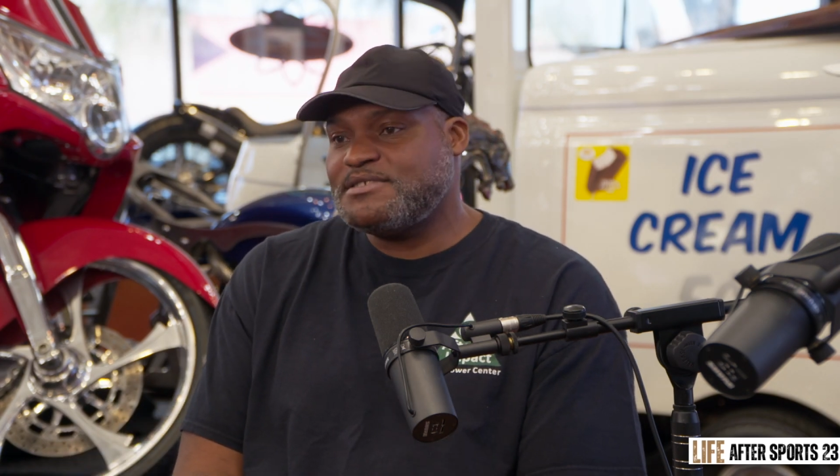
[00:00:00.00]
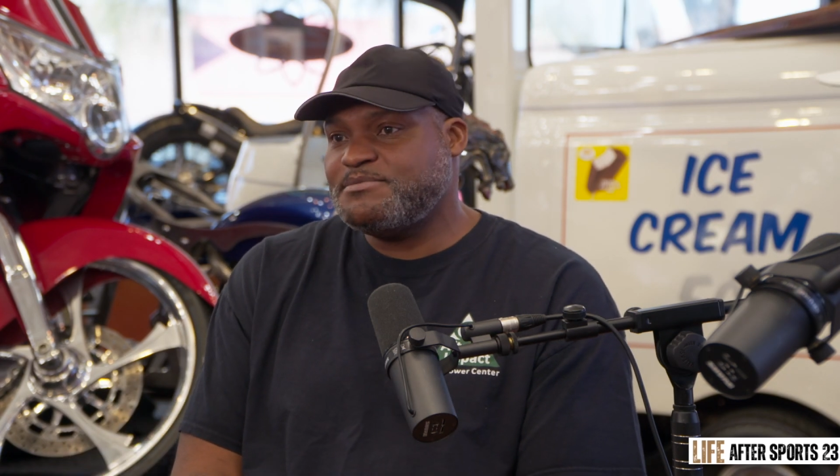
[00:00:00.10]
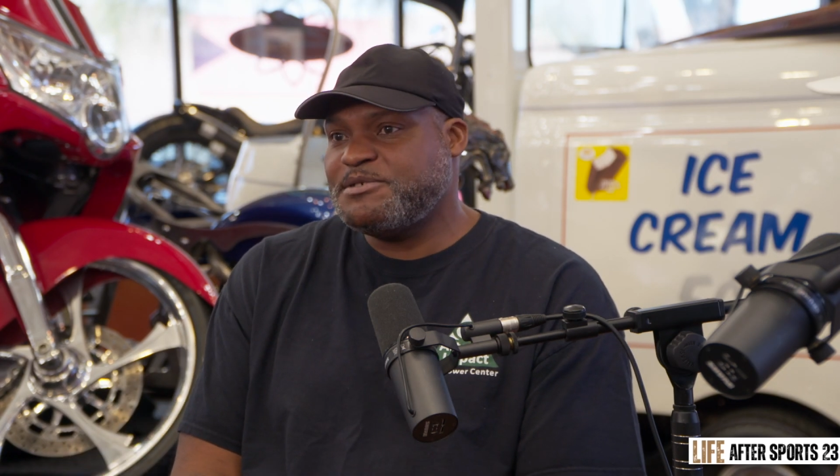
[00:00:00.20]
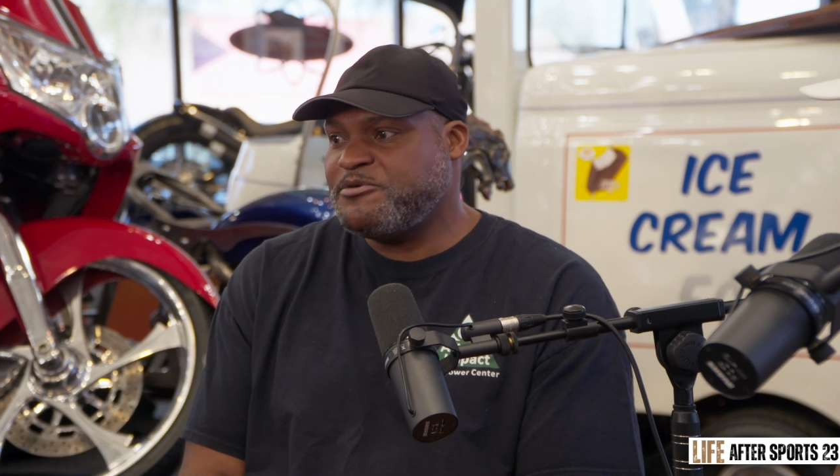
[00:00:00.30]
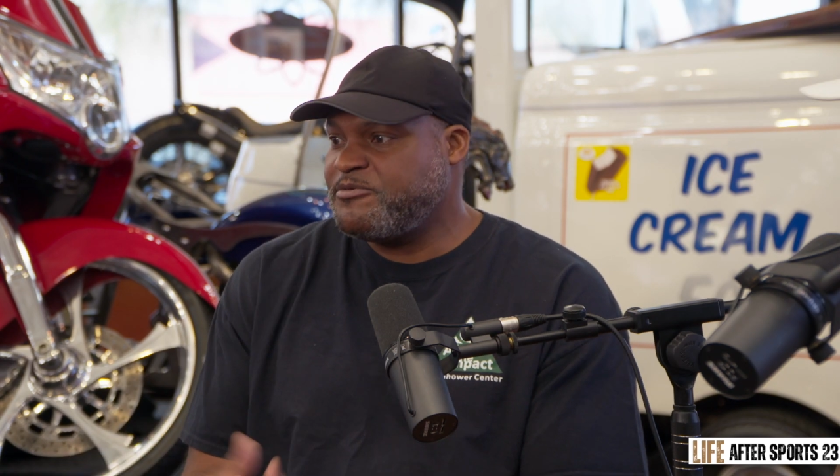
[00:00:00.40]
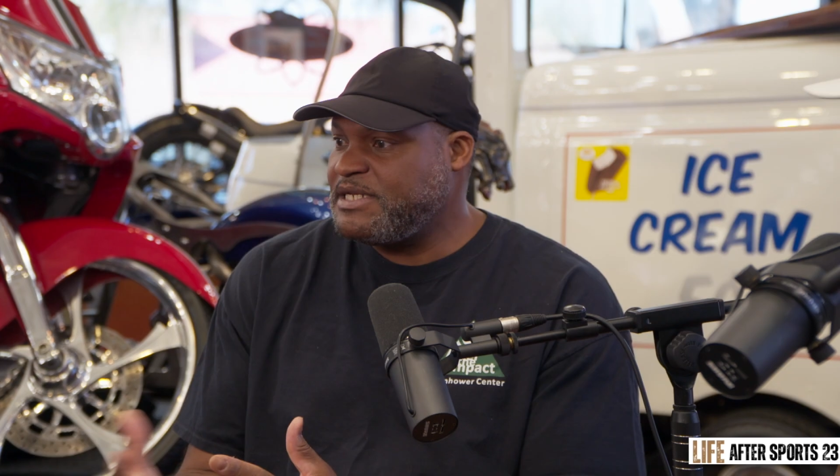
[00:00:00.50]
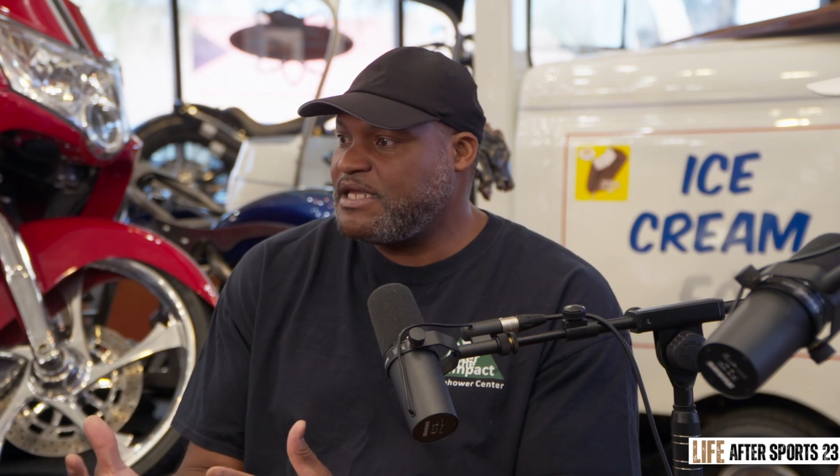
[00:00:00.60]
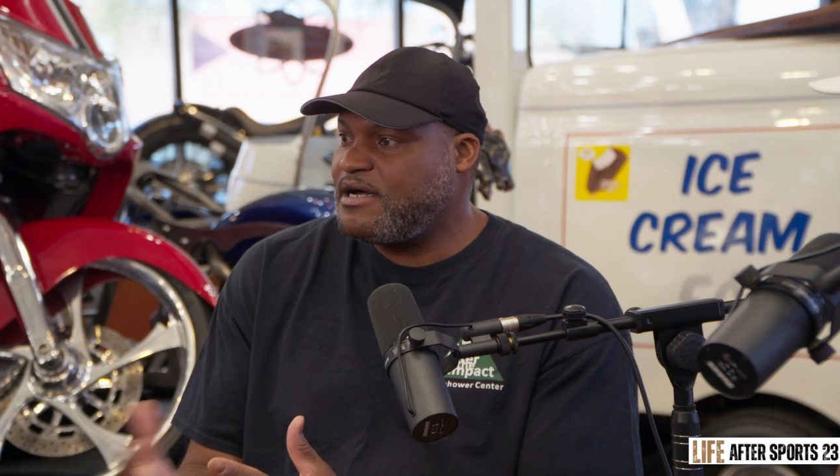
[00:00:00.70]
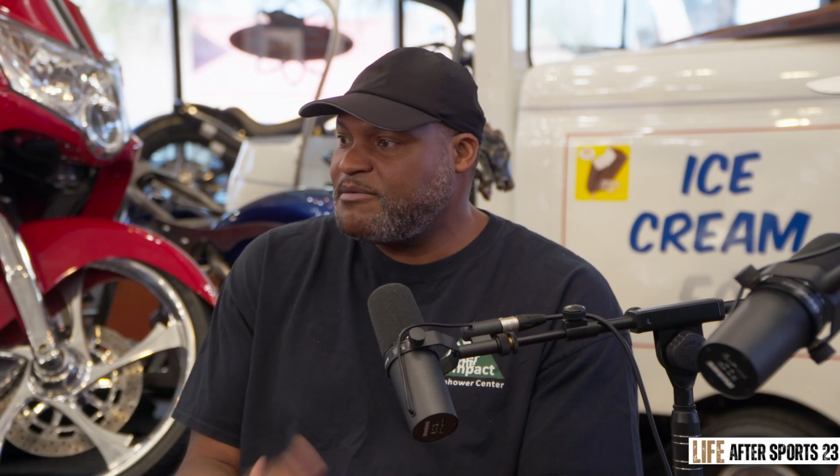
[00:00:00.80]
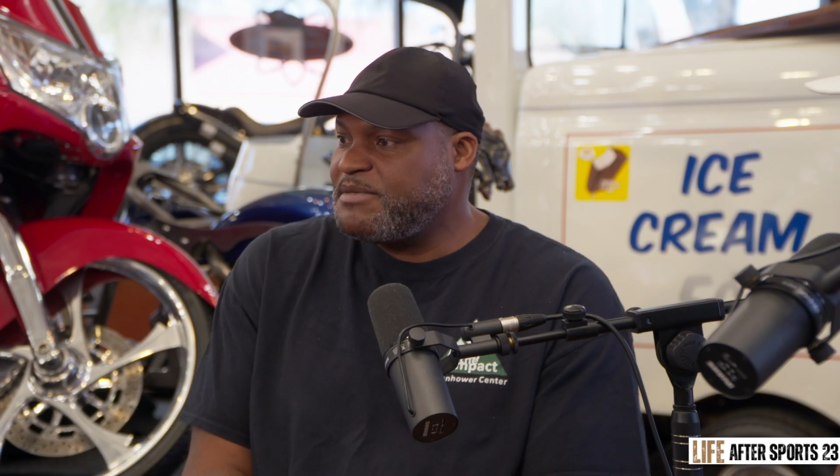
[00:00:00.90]
to me with my
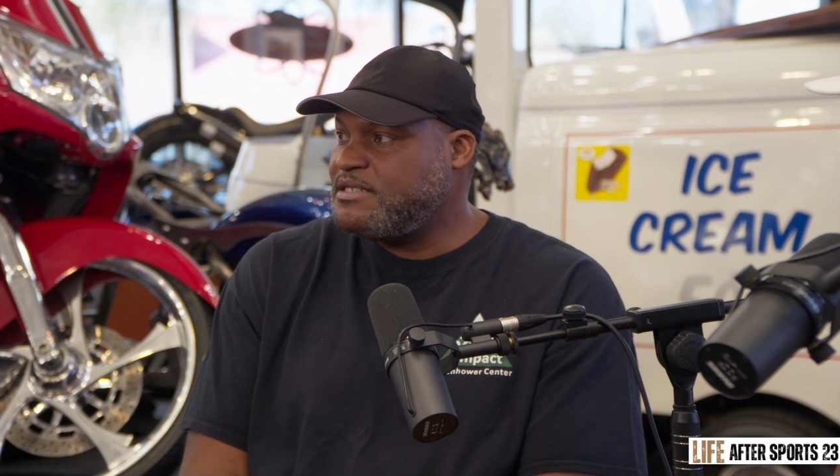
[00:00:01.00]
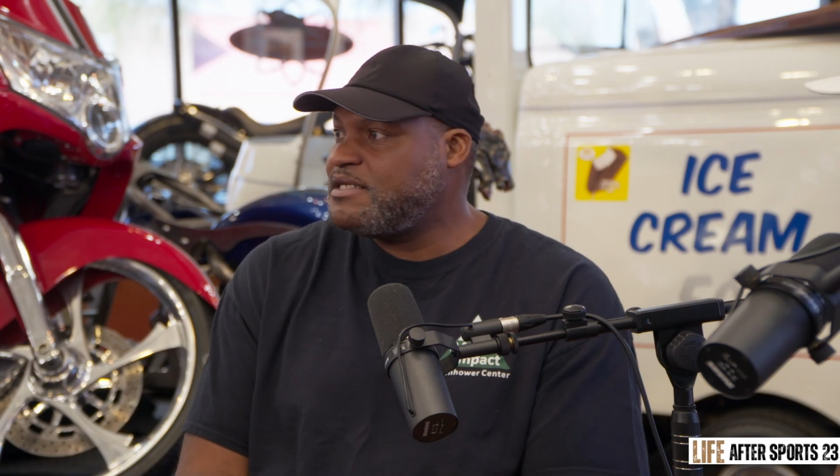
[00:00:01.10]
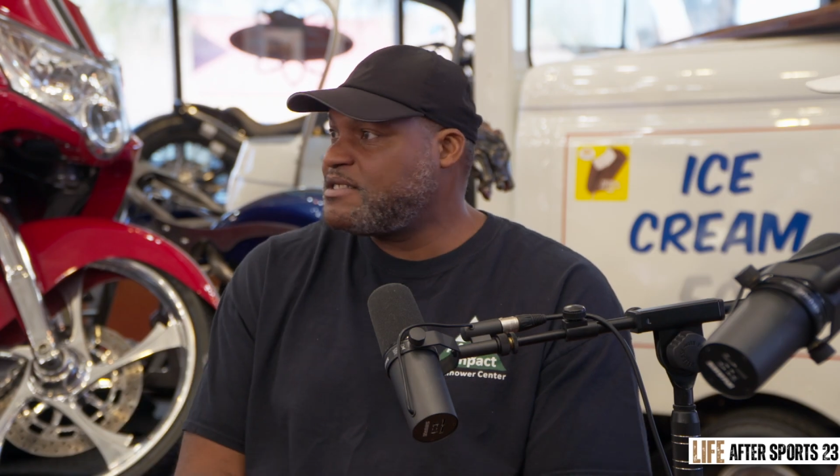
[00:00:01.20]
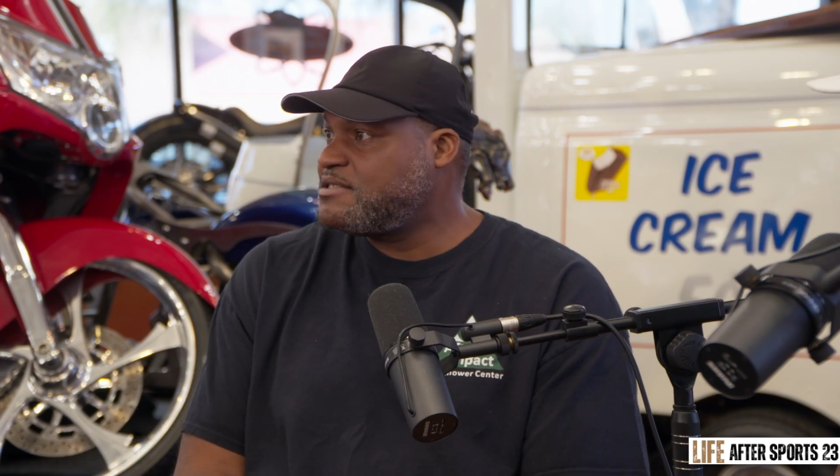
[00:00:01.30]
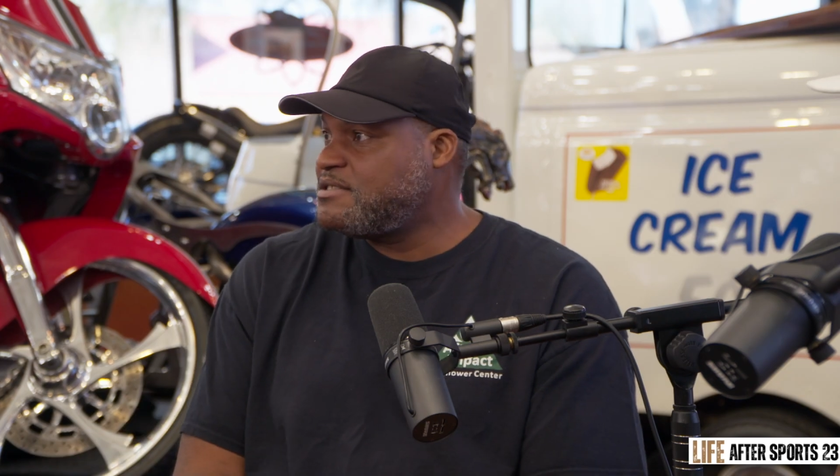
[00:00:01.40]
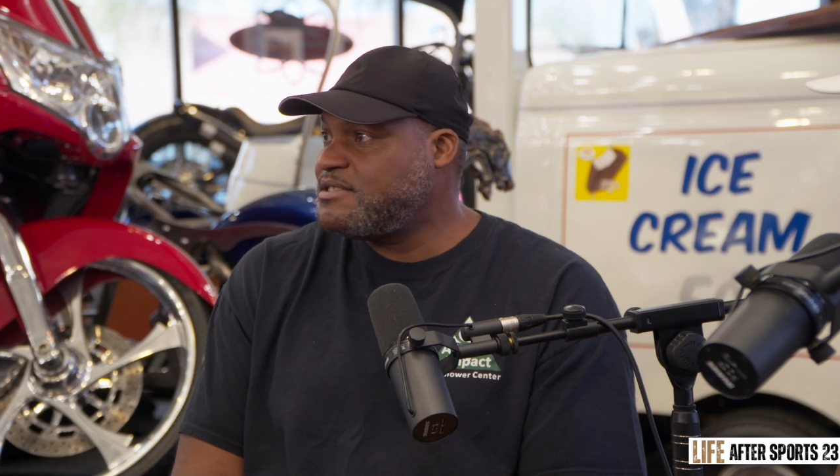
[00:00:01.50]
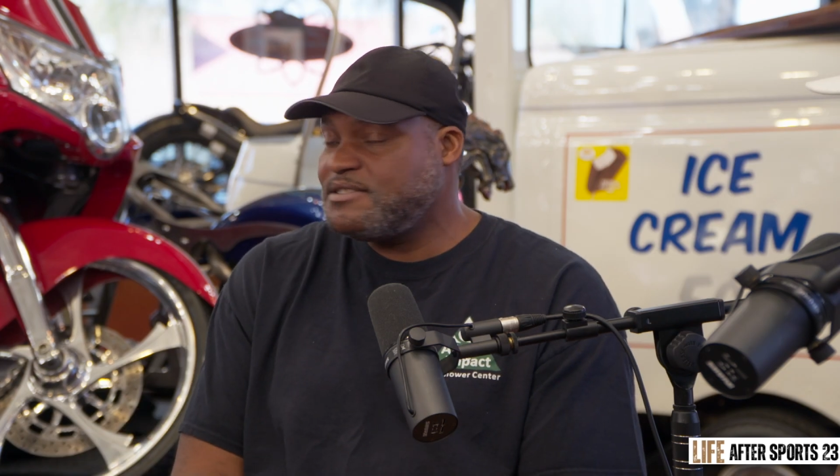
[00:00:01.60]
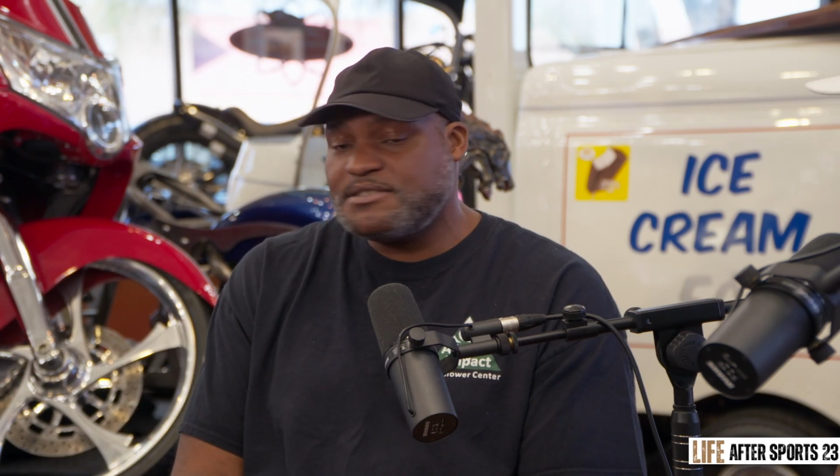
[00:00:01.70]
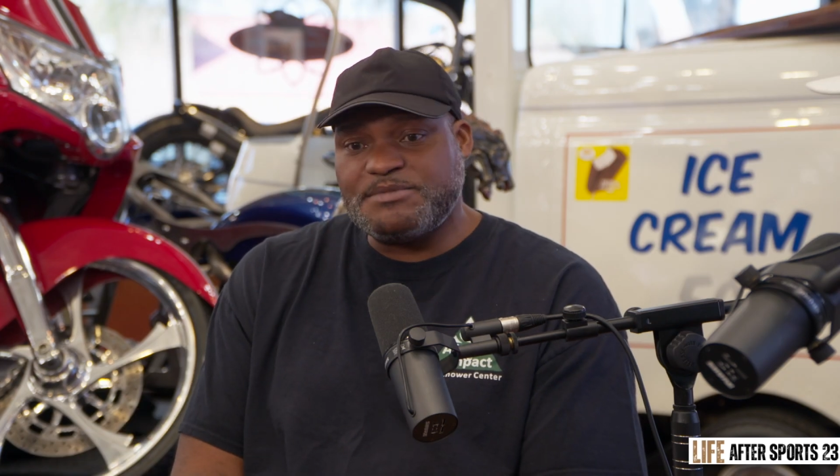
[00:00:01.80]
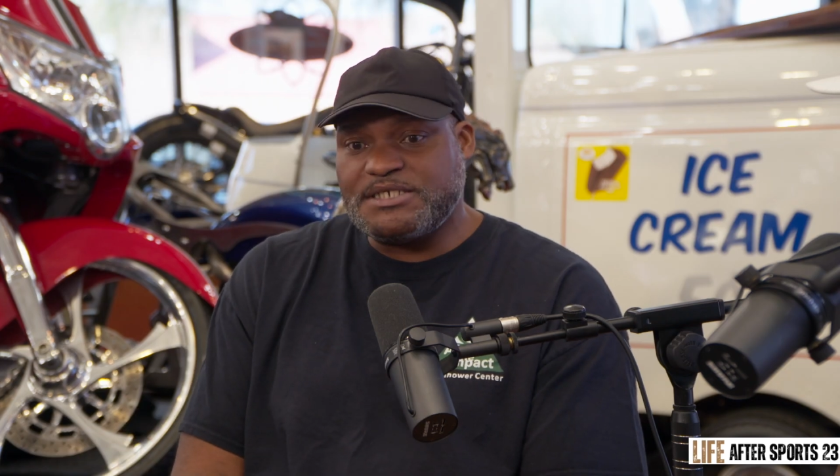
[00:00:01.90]
locker being next to
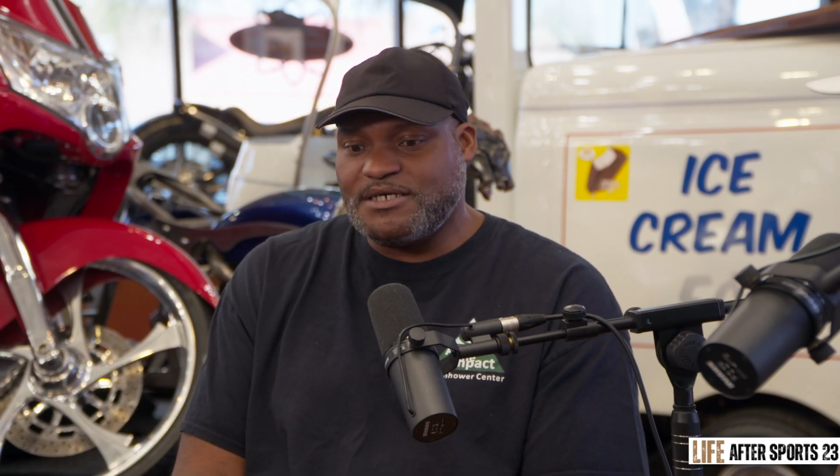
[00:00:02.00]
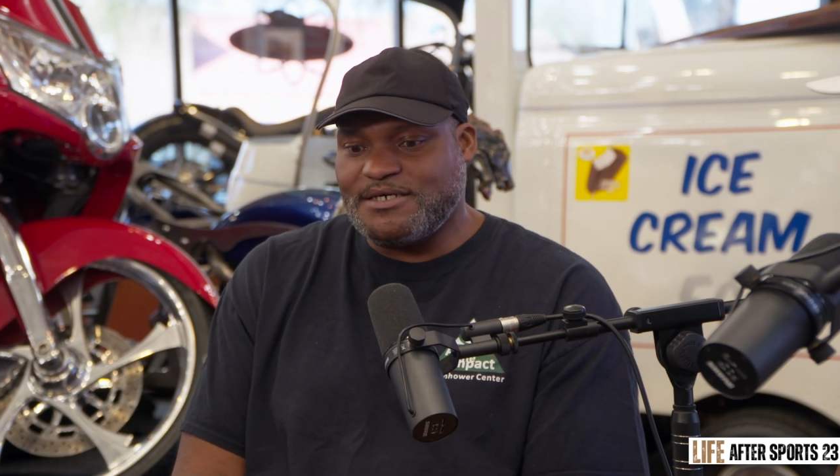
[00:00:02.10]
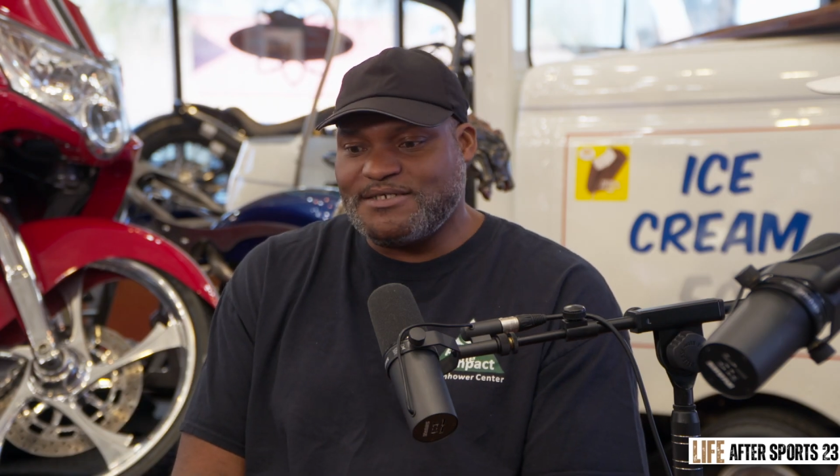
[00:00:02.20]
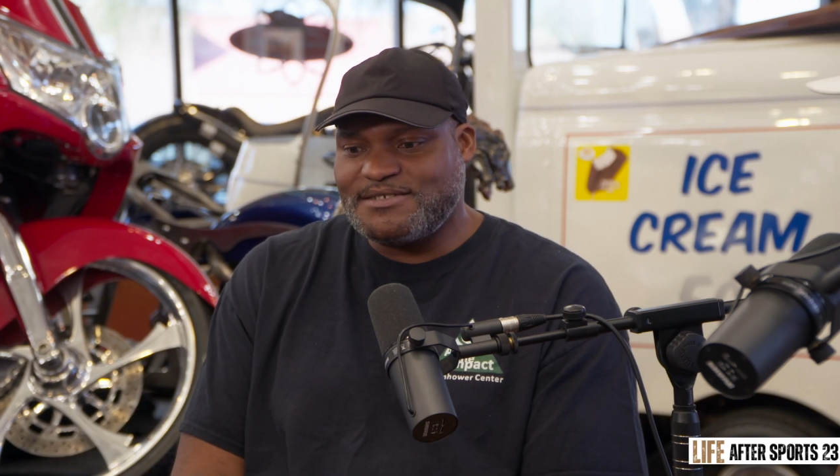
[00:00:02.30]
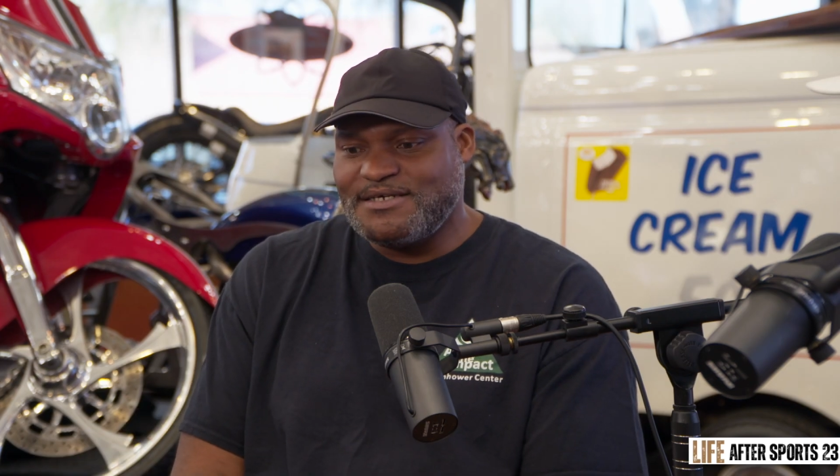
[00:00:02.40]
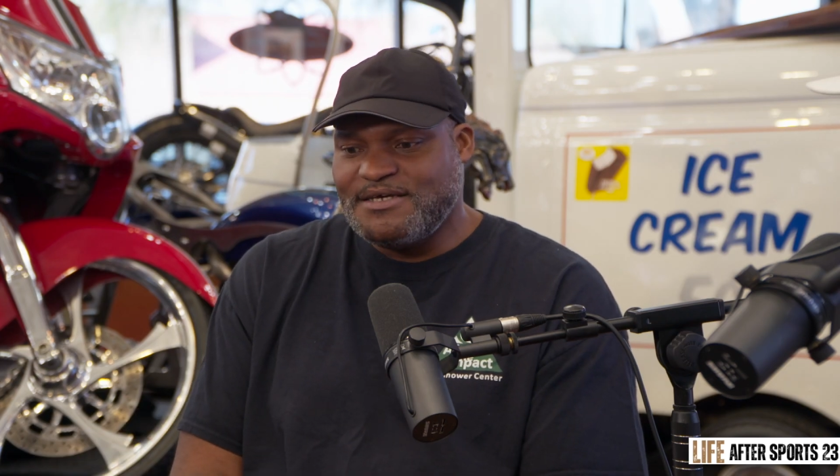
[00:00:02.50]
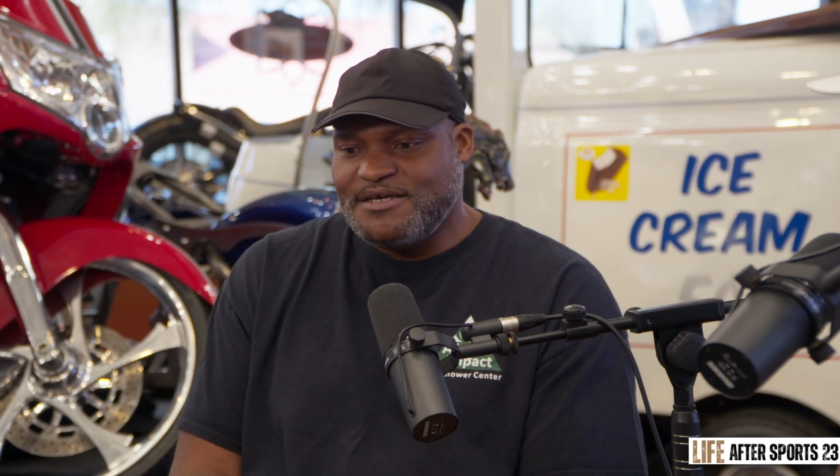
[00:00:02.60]
his because